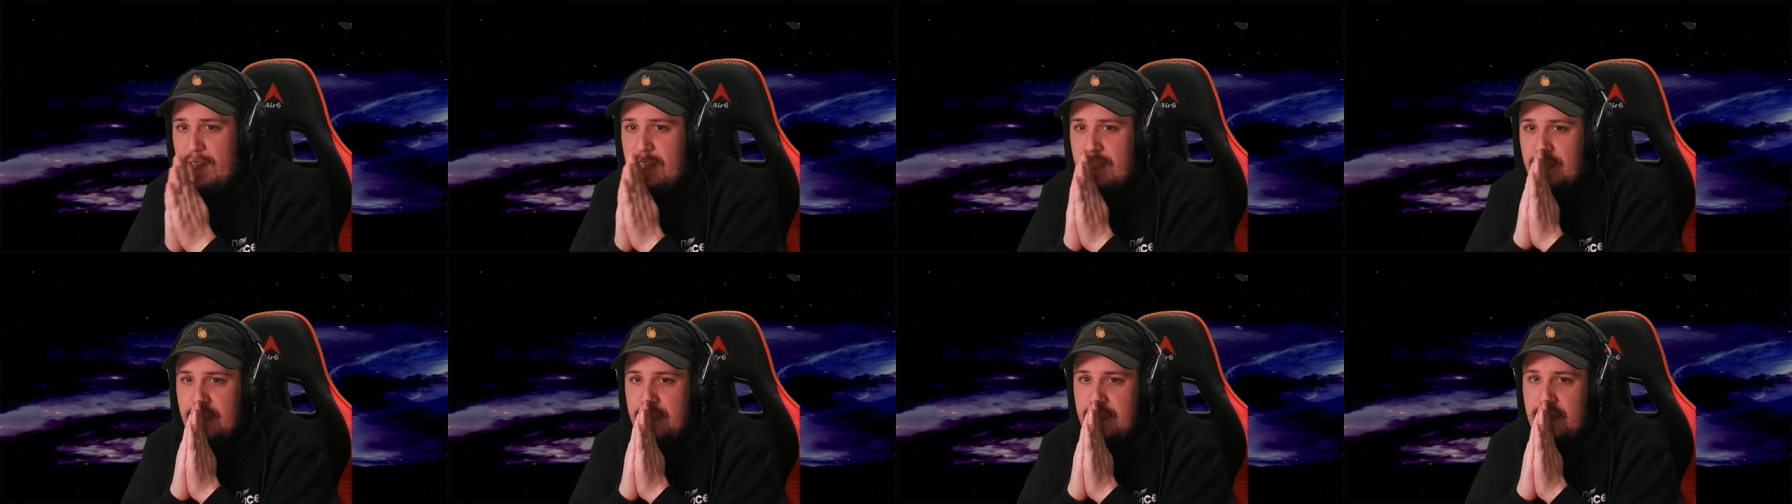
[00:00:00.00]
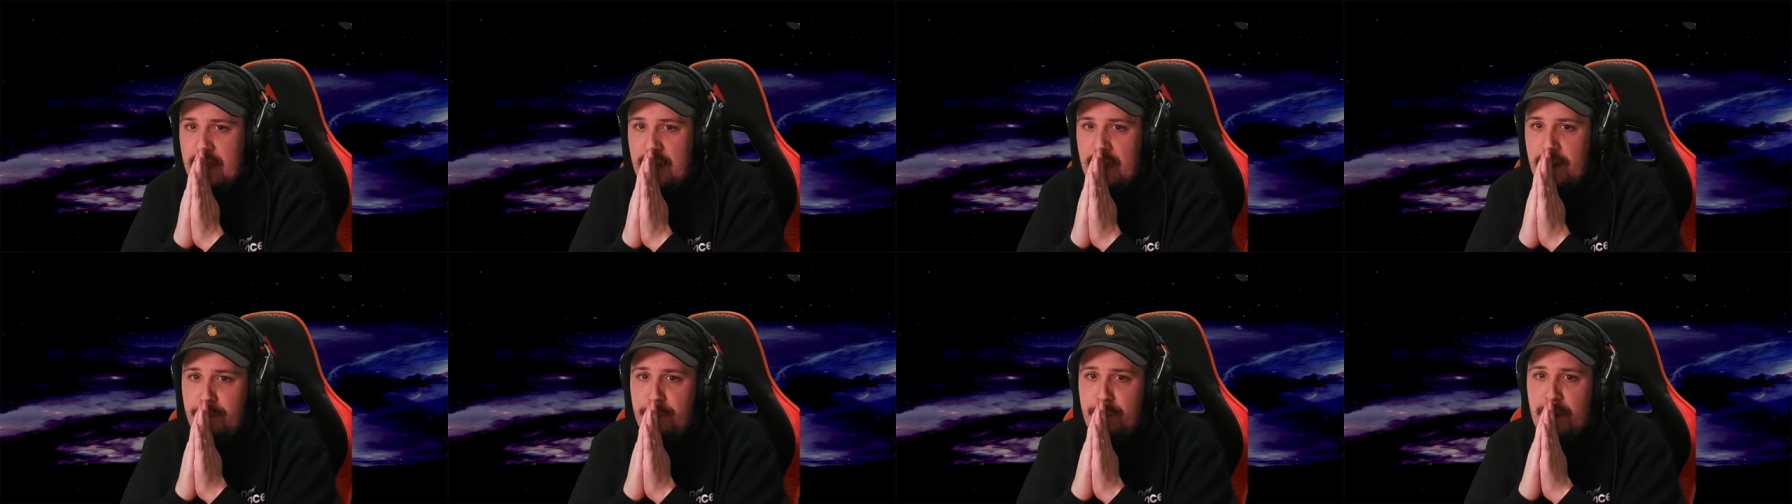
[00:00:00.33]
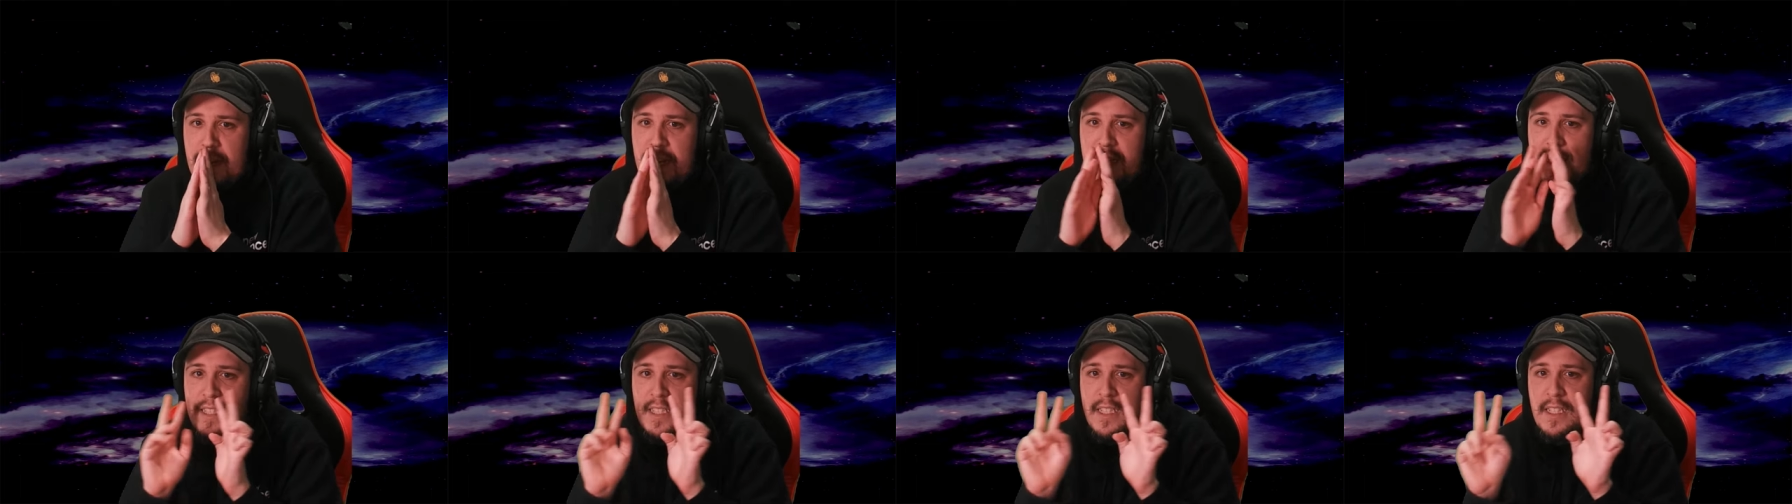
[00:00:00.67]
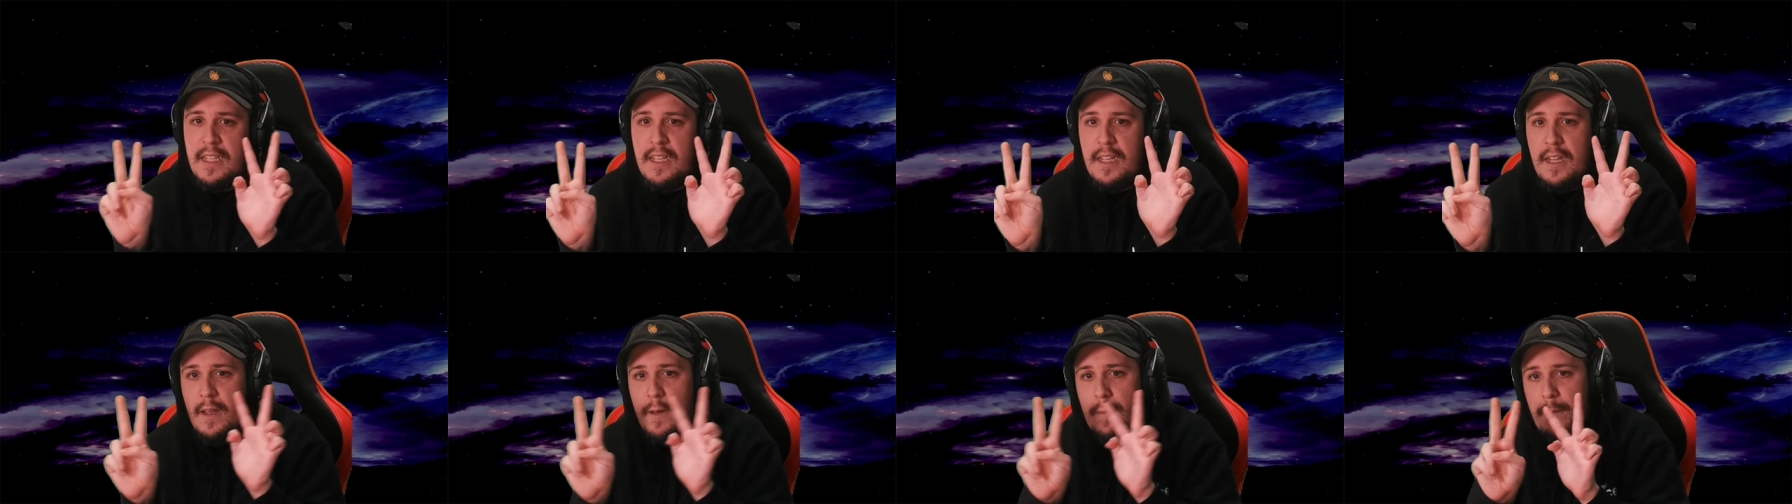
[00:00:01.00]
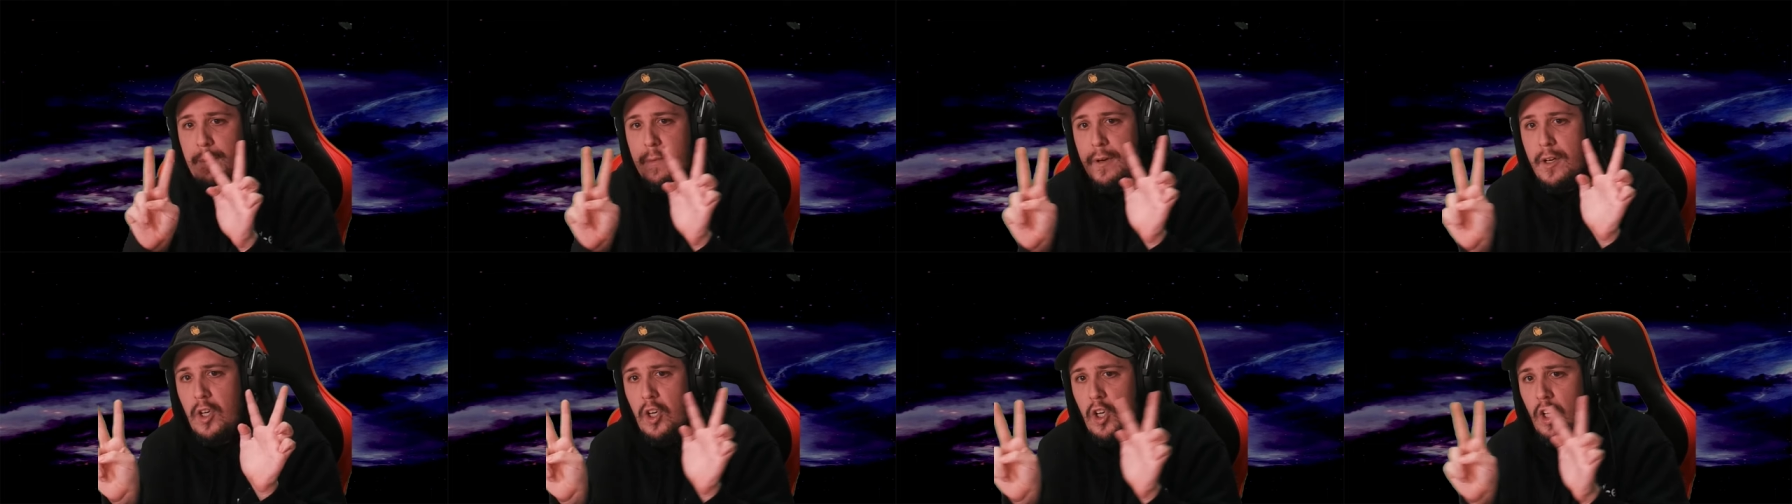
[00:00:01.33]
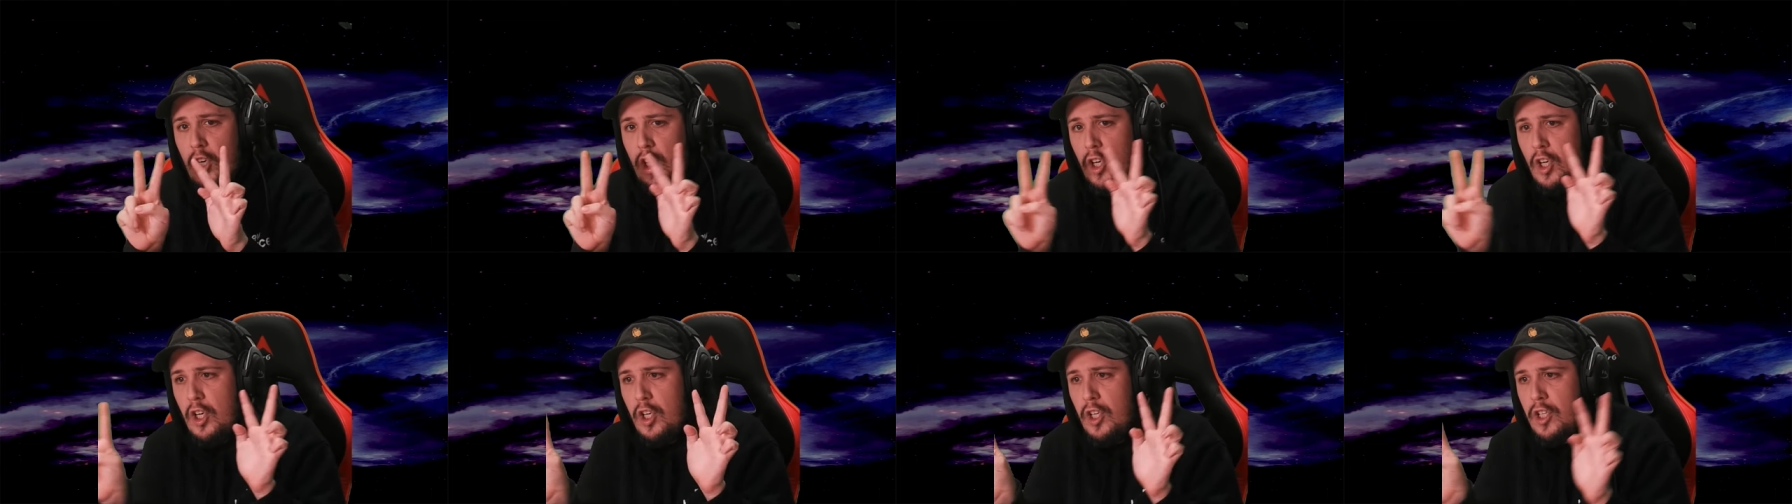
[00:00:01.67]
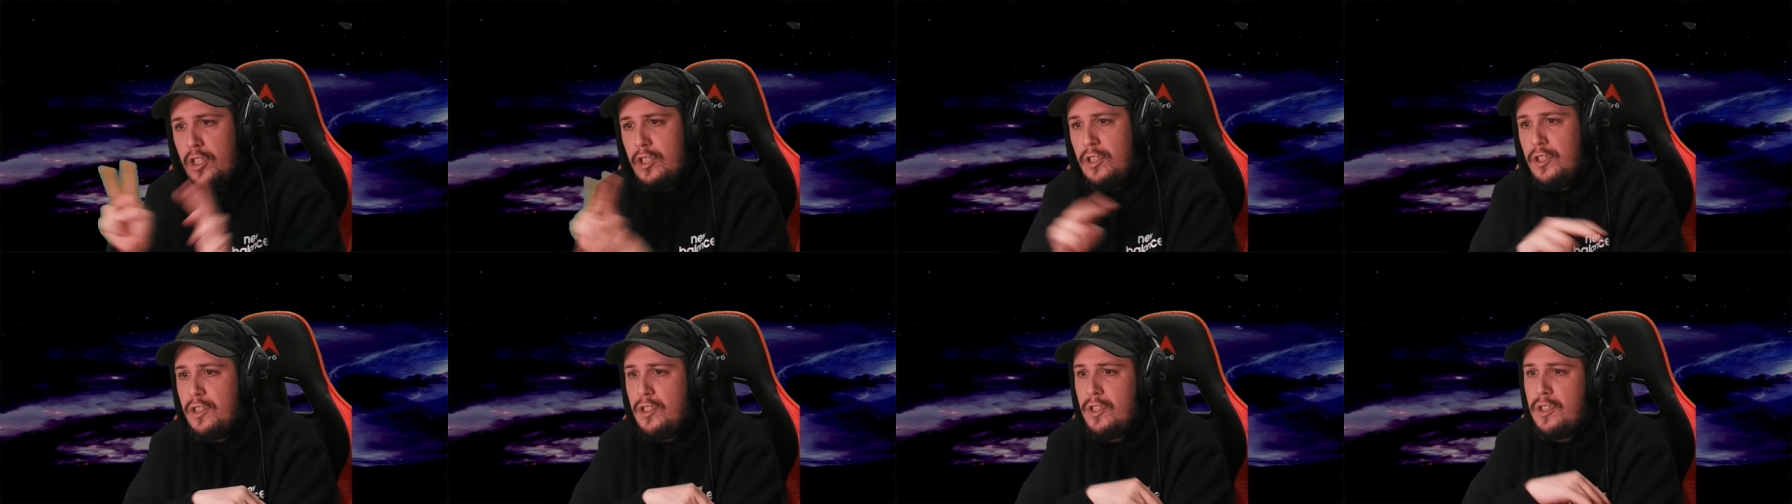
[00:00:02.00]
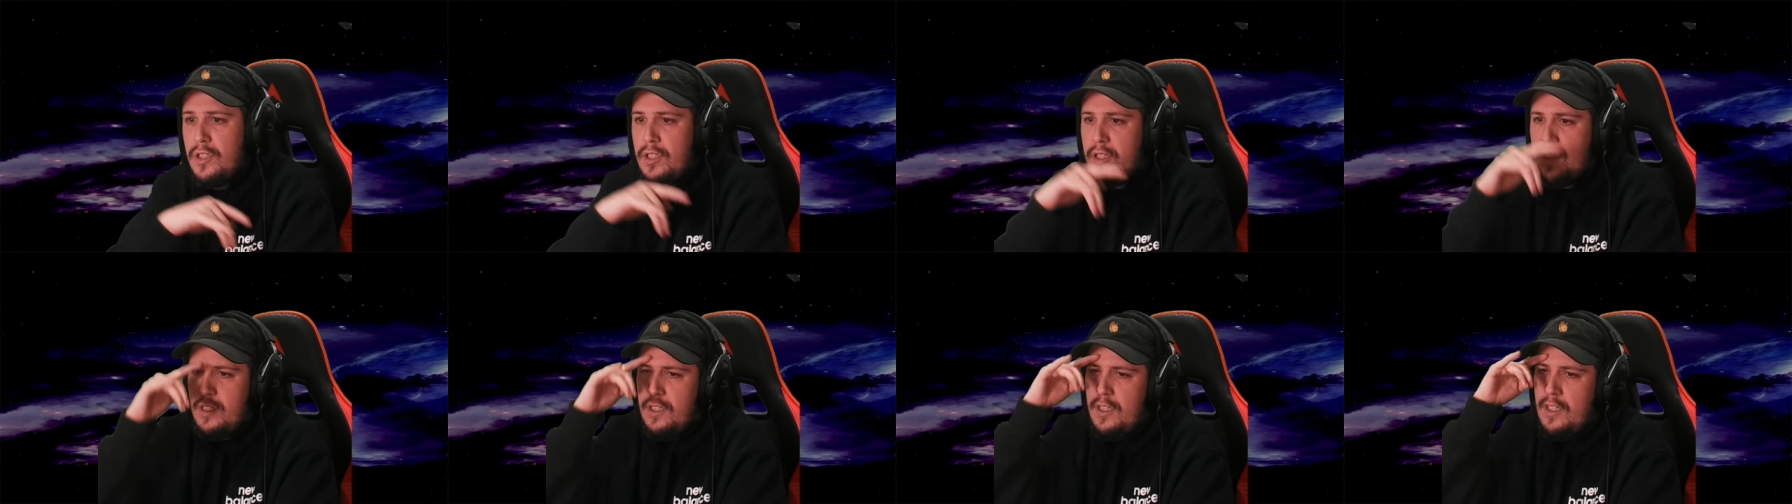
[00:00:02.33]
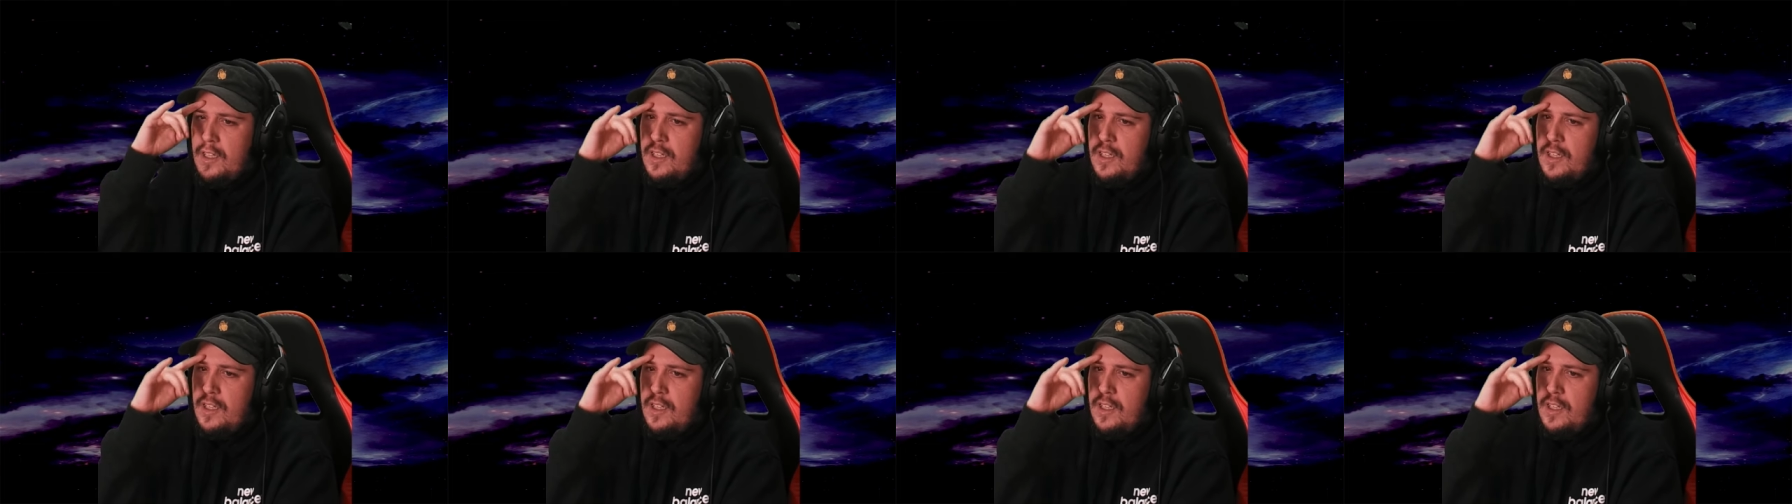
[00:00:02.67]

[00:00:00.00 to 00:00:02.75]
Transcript: and stay blessed. Peace.